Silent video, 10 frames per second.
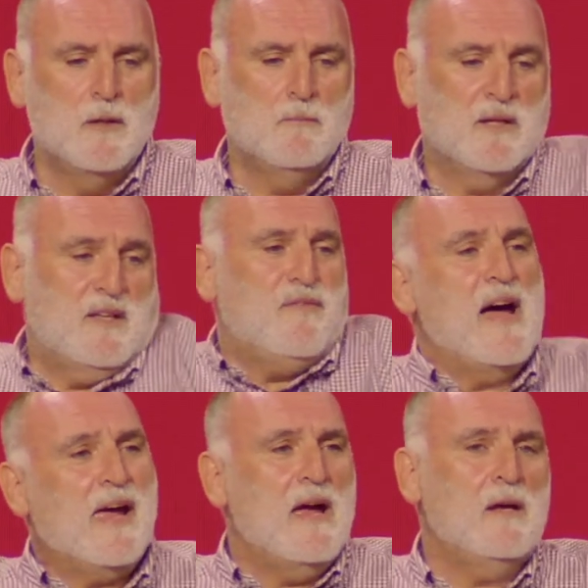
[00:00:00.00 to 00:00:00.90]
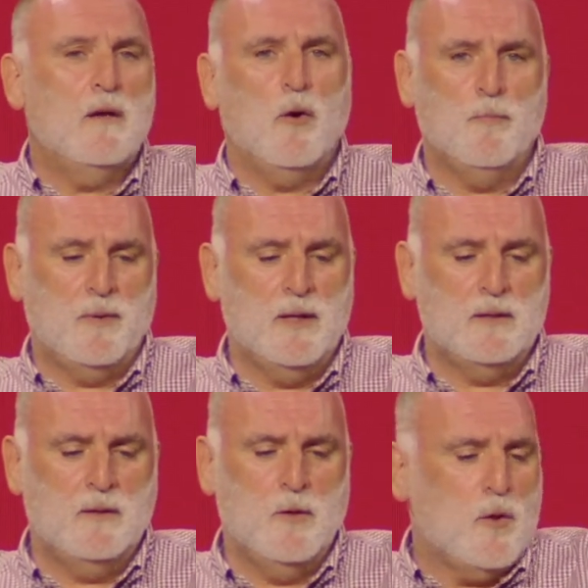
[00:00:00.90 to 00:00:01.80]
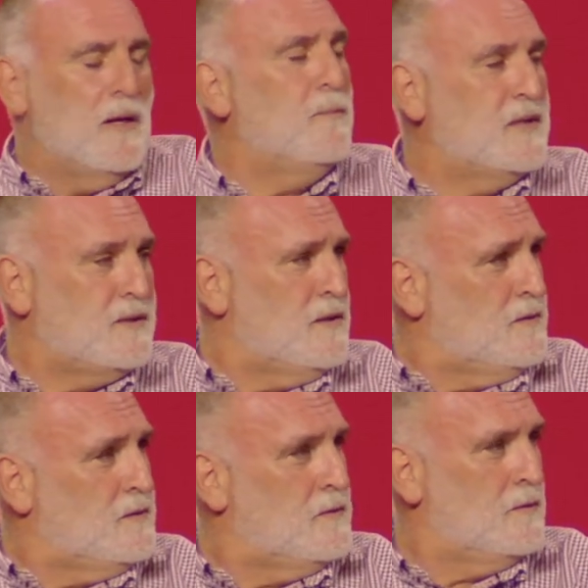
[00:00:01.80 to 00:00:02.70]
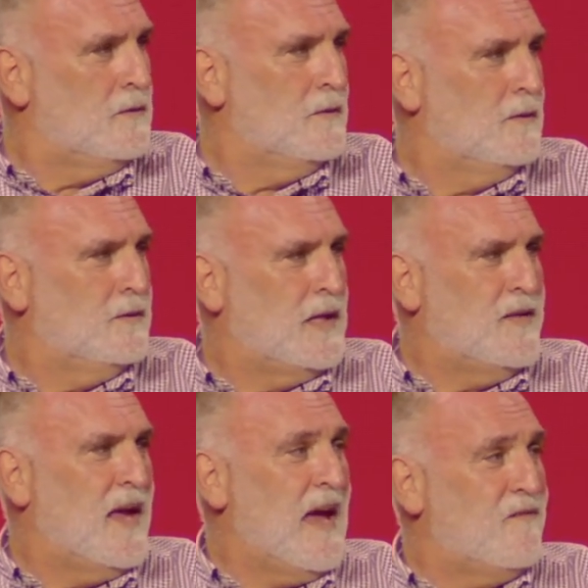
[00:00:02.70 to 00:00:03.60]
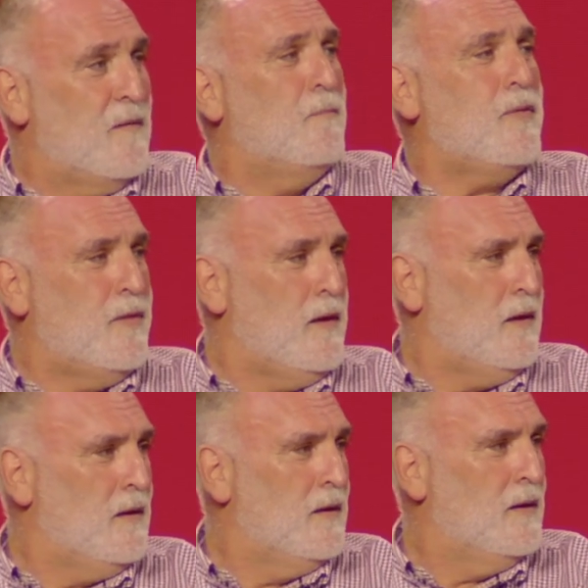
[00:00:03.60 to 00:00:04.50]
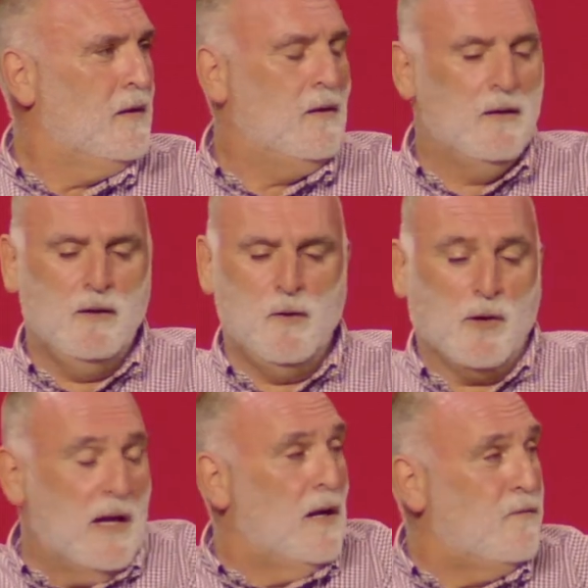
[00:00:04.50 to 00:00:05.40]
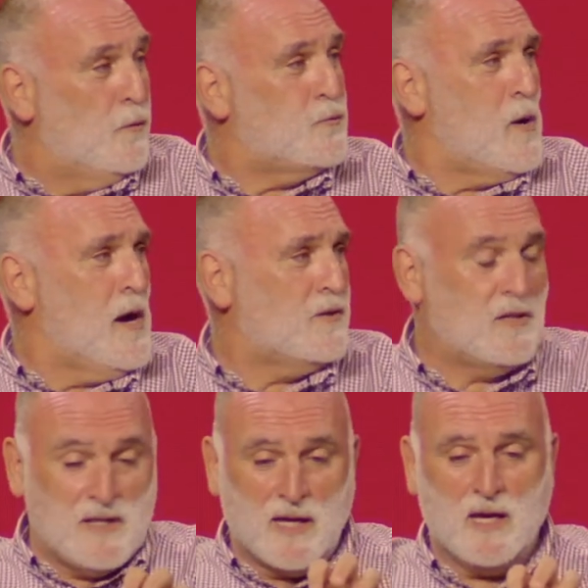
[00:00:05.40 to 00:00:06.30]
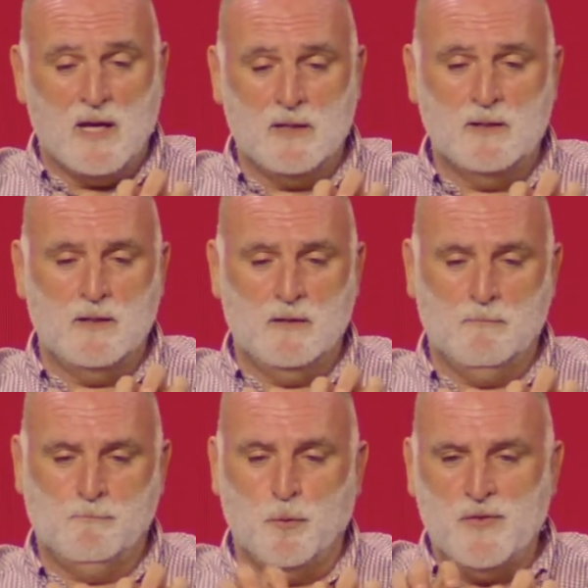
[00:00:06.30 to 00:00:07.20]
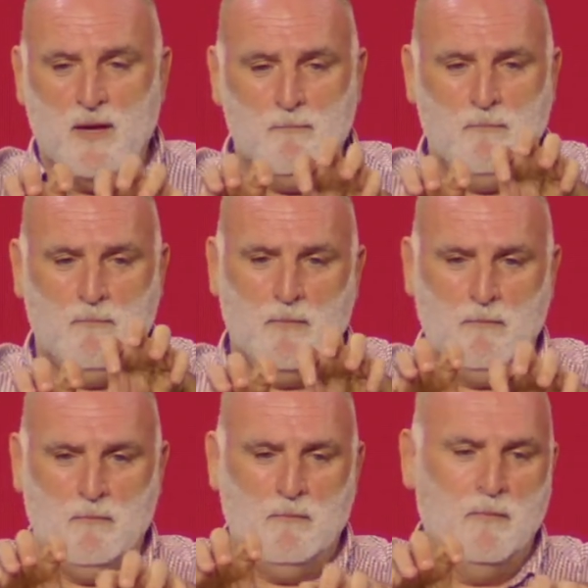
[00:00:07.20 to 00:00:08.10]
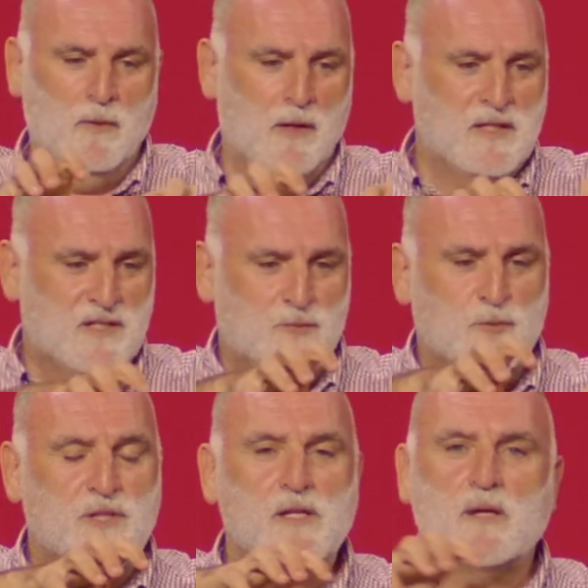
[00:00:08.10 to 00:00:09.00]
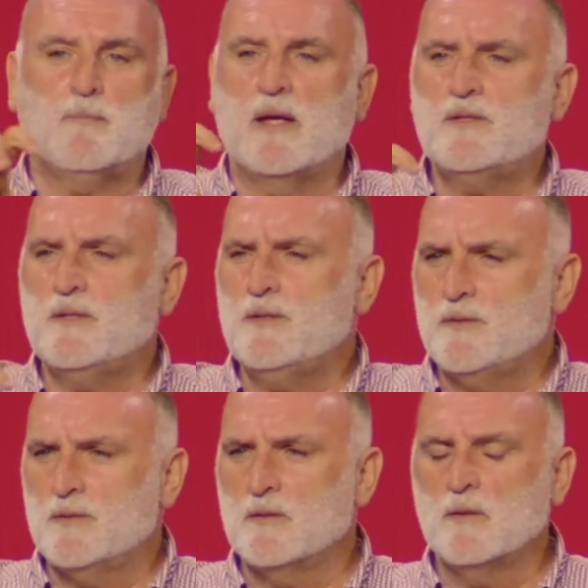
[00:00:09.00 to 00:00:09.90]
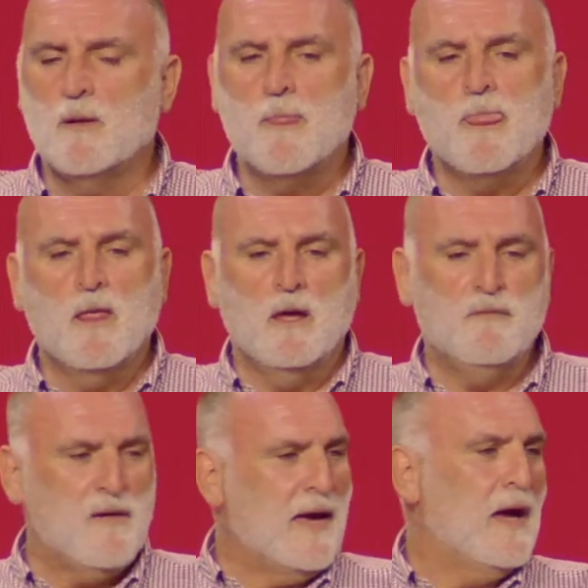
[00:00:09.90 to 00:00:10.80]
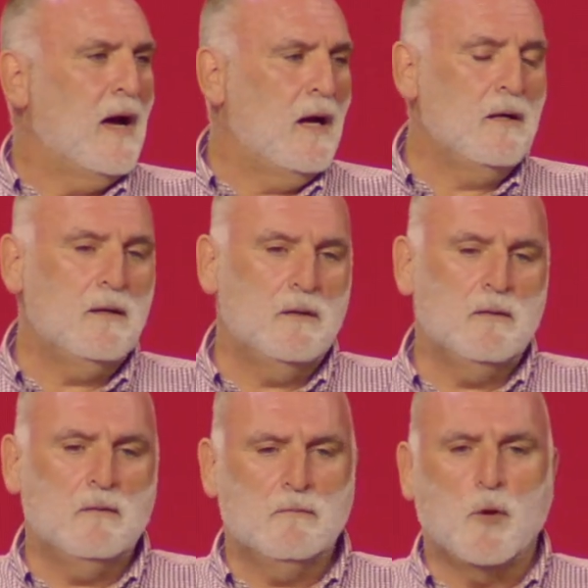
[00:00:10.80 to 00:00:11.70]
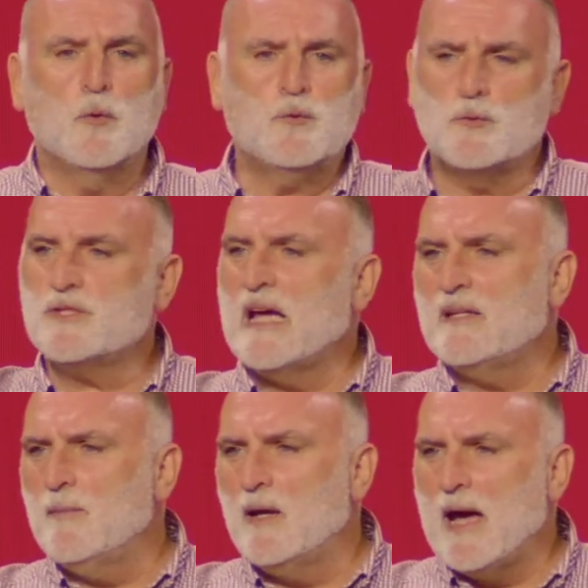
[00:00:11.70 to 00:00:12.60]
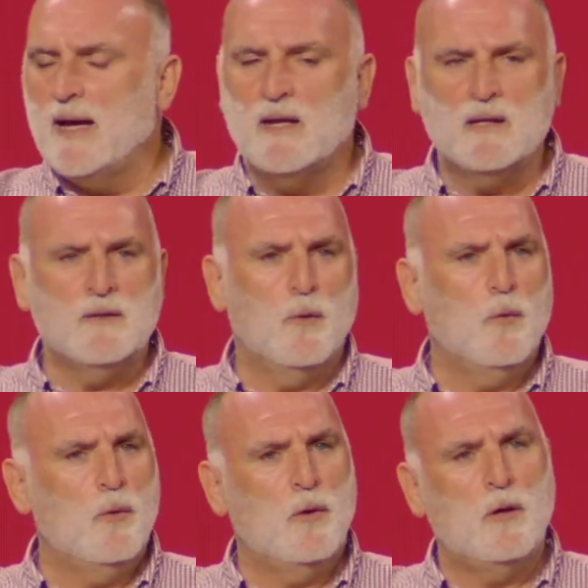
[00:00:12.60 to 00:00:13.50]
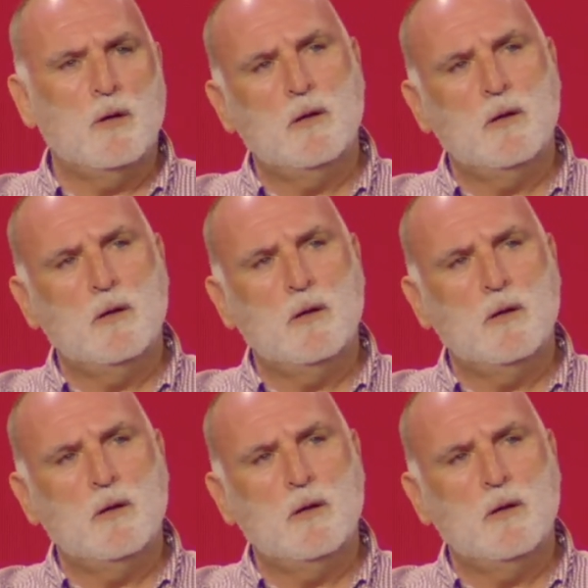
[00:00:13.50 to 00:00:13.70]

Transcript: But if I can open local business, that they have empathy, mm -hmm. local food trucks, and I can put them in strategic places, if I can go to Sanibel Island or